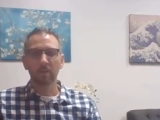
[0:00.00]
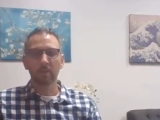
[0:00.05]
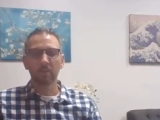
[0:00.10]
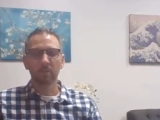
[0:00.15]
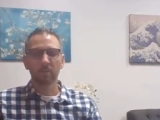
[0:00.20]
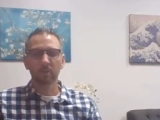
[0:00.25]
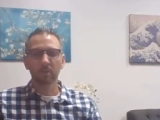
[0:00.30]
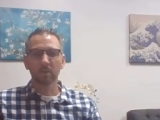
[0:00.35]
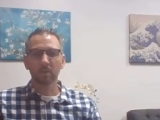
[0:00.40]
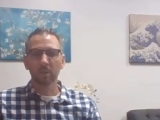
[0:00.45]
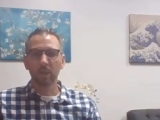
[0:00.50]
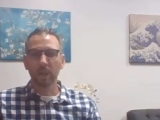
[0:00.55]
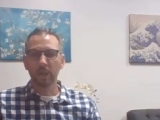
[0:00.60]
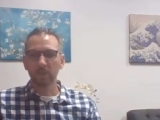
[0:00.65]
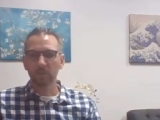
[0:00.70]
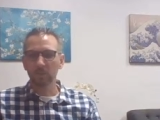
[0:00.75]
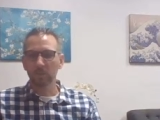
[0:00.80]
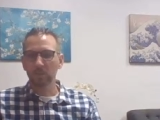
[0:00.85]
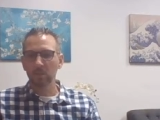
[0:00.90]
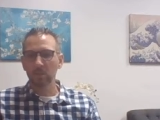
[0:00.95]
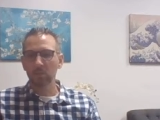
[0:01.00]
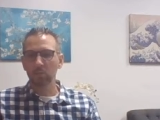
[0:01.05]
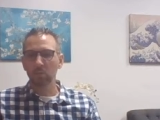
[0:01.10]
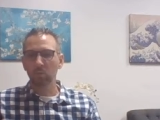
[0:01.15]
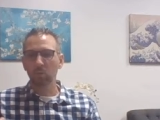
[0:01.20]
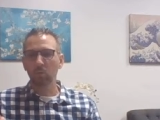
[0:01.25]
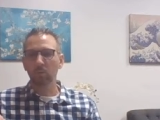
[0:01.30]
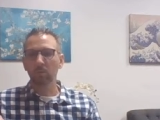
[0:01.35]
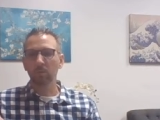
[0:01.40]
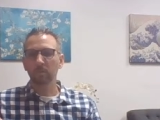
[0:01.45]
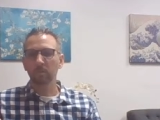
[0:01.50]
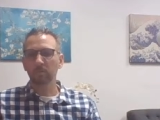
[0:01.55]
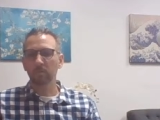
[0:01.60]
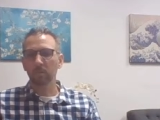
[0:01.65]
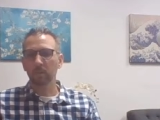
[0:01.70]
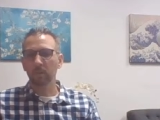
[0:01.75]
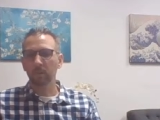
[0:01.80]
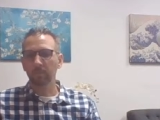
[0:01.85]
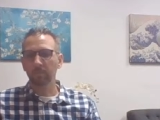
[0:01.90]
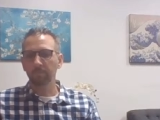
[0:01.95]
their classes or
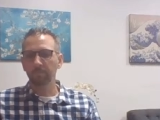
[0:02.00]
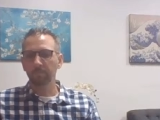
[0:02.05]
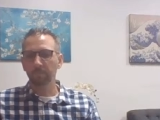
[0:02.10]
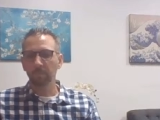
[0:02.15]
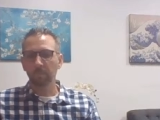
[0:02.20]
from